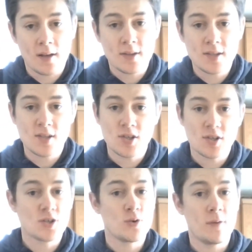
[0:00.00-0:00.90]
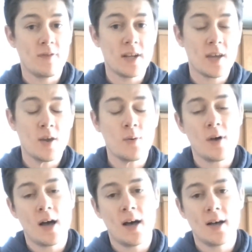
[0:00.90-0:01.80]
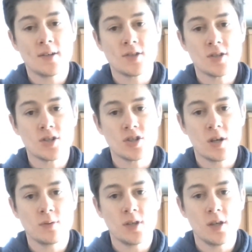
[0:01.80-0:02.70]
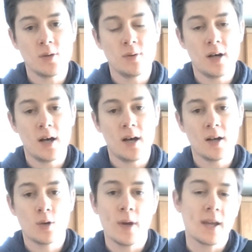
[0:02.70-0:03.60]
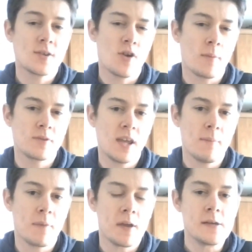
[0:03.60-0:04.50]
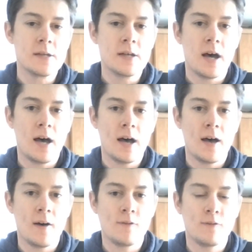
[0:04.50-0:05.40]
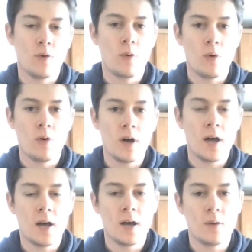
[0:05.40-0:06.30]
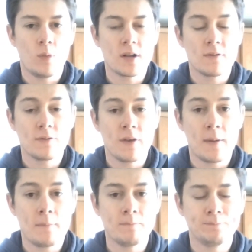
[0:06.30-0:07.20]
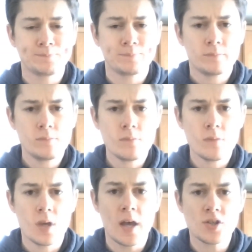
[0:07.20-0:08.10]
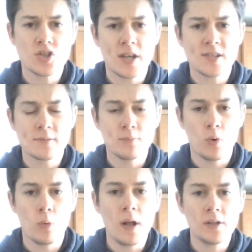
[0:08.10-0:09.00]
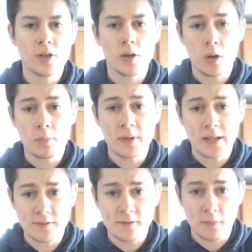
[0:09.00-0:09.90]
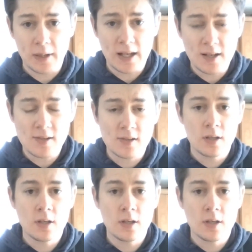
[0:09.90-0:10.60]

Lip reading: This is just a short video to just show you a quick top tip for one of chess's more well-known openings for beginners,